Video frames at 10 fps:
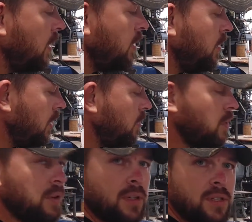you can
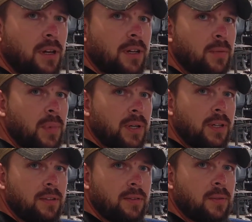ruin a shotgun
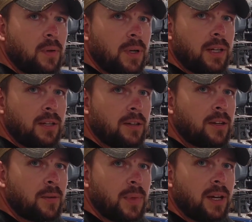pretty quick, and you're
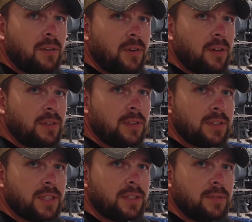going to be out
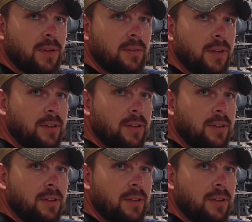$565.